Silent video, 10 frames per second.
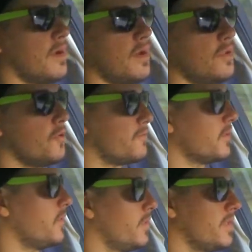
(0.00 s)
New
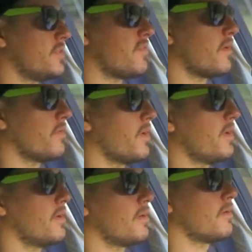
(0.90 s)
fluids, front,
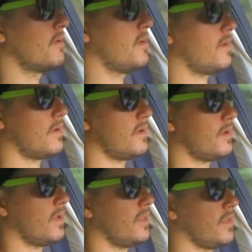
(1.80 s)
rear,
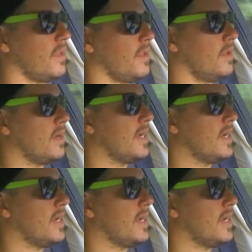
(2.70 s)
and then I